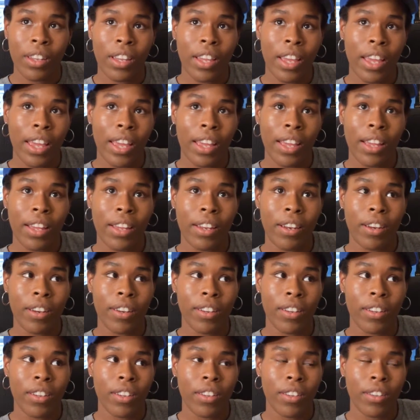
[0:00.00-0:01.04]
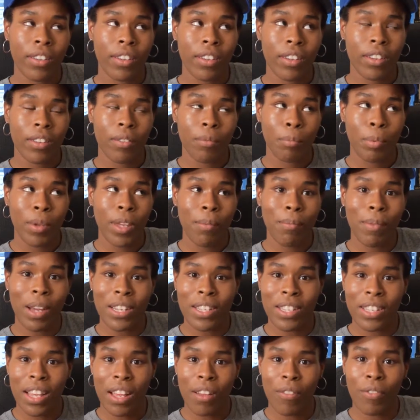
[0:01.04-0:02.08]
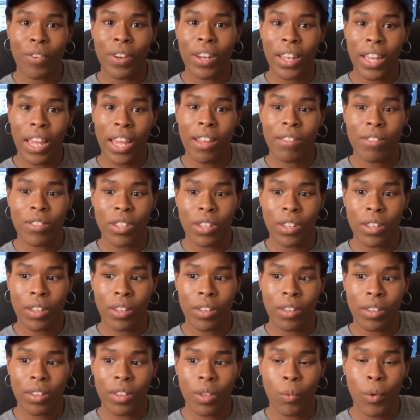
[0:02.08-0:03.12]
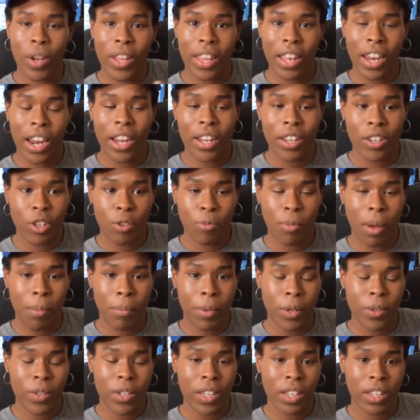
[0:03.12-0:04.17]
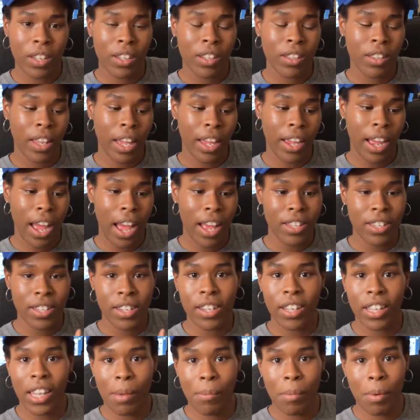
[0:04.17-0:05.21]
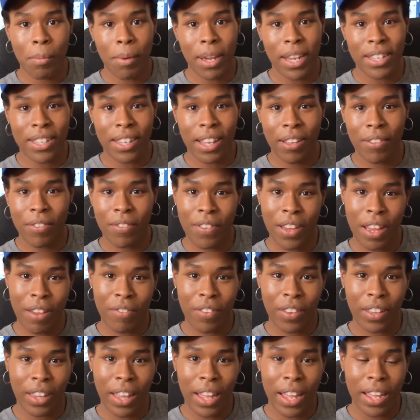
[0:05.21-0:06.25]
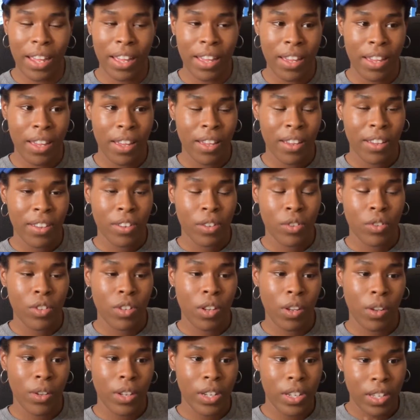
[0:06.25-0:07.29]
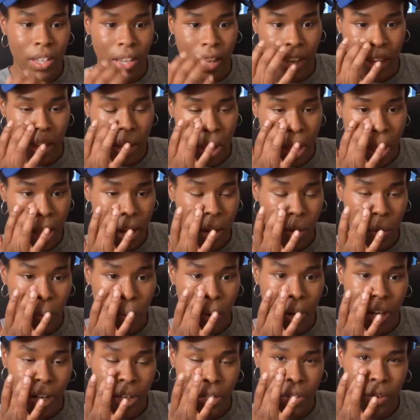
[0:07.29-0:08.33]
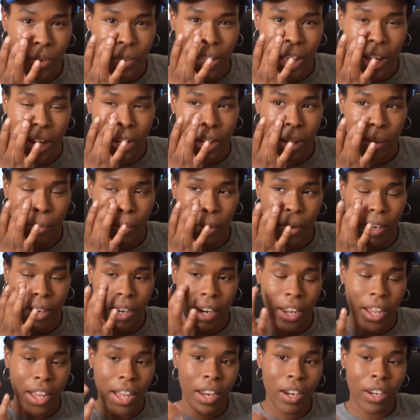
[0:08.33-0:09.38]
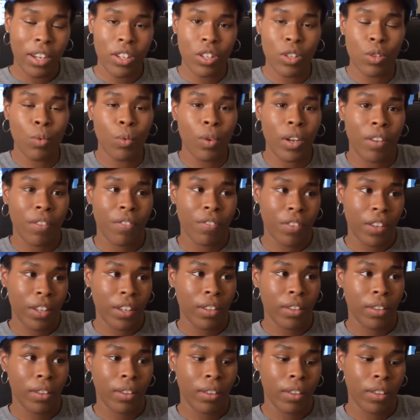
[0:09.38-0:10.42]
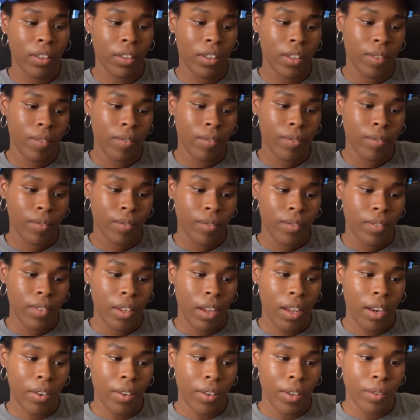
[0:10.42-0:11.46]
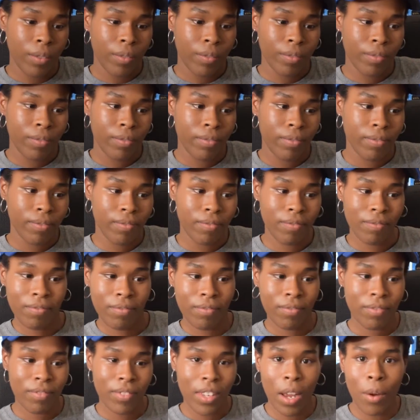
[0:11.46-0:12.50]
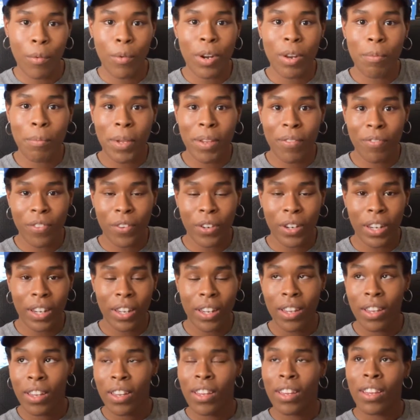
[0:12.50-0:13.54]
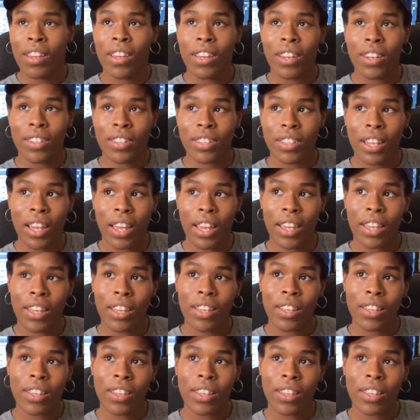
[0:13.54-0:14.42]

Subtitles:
and being myself when it came to the way that I do my music. Like, I still limit myself, I feel like. So it's like, I don't want to do that anymore, and I kind of just want to feel, I don't know. I want to be free. And it's like,